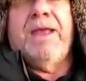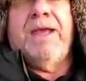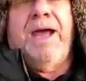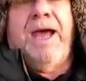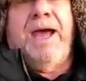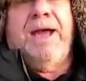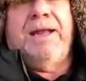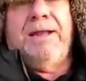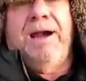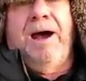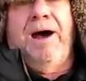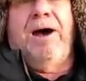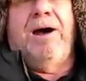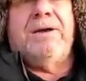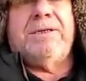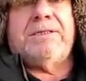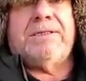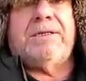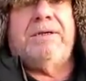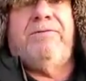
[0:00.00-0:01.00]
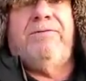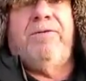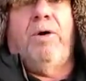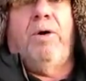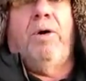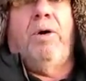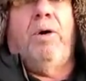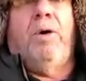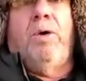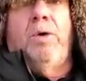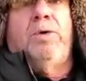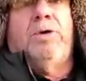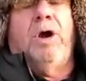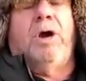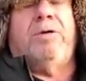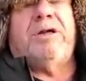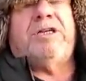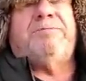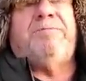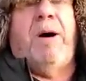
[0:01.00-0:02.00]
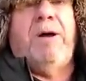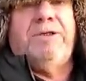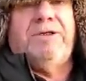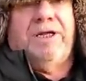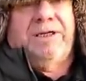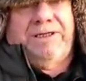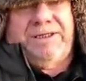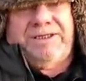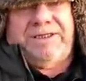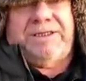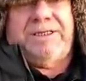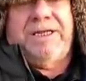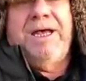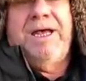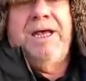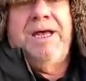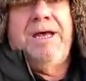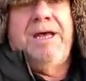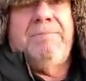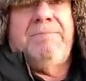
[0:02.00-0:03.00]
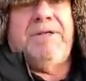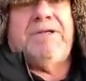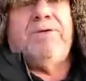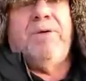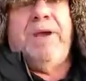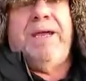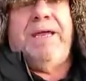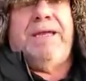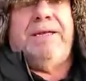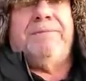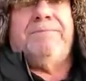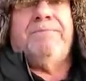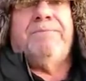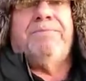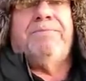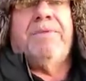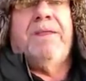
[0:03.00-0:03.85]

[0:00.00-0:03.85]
and ask for all correspondence between